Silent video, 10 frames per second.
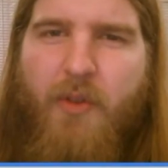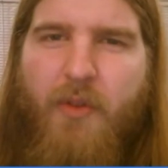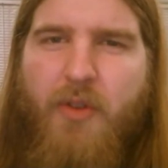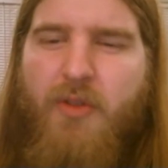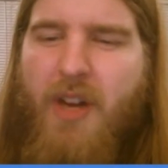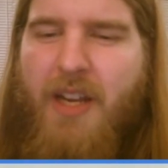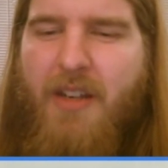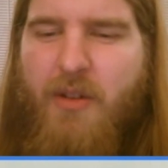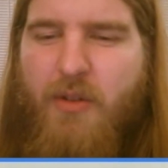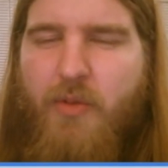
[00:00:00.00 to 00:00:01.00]
for trying
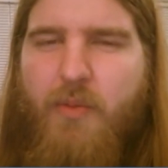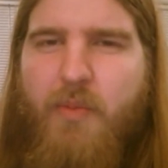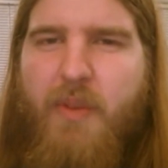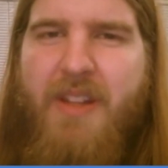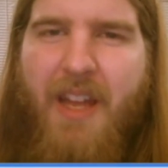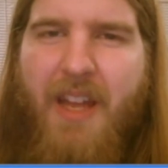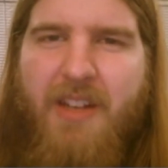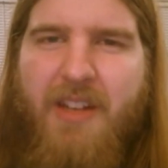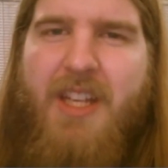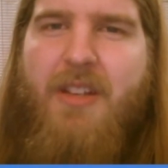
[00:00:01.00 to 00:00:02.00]
to
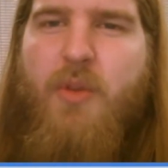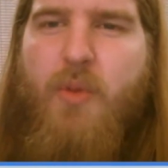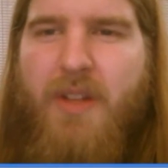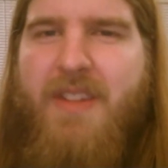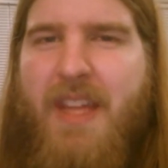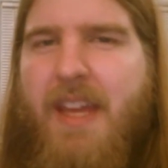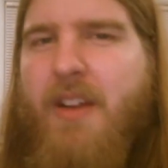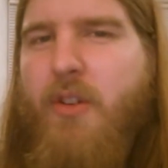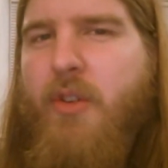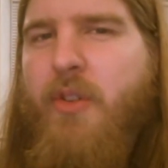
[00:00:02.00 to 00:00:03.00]
intentionally twist the
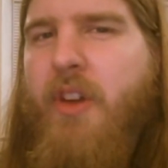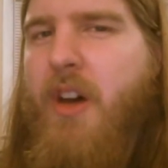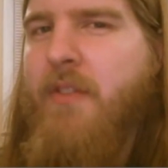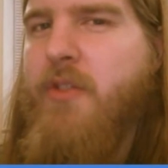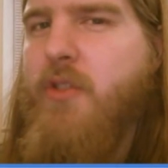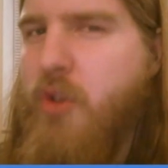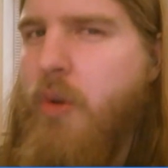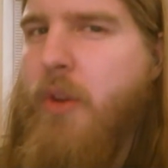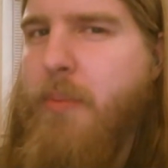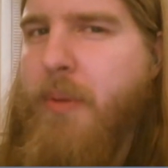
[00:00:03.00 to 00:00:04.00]
ankles of two
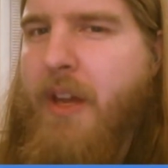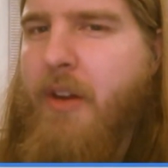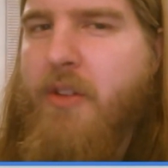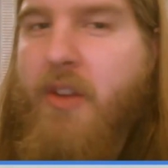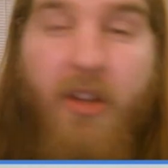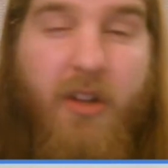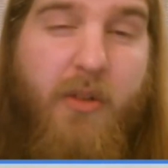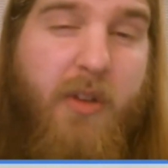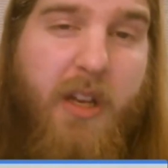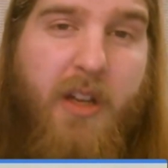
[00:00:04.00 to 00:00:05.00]
other players,
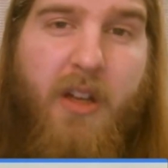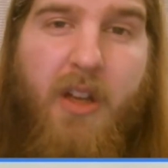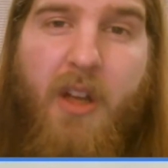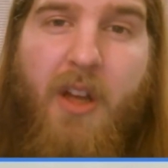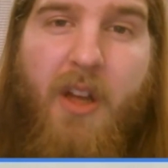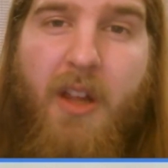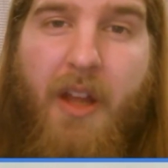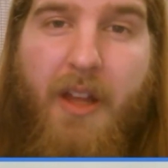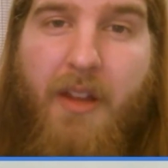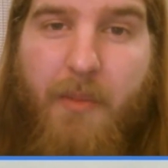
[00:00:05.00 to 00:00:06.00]
including,
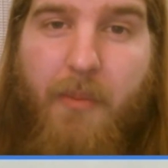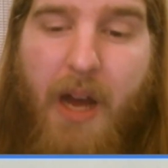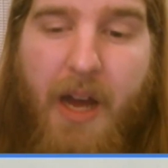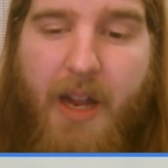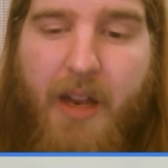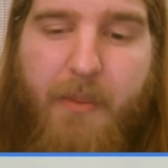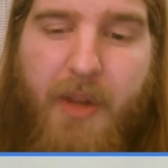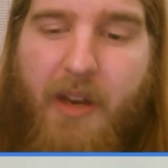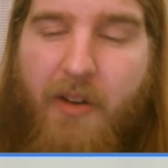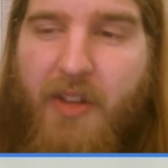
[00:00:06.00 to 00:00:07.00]
like, some high-end
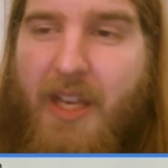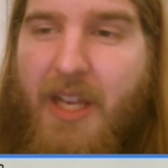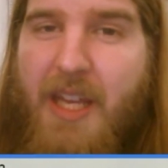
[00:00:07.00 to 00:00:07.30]
players. Like,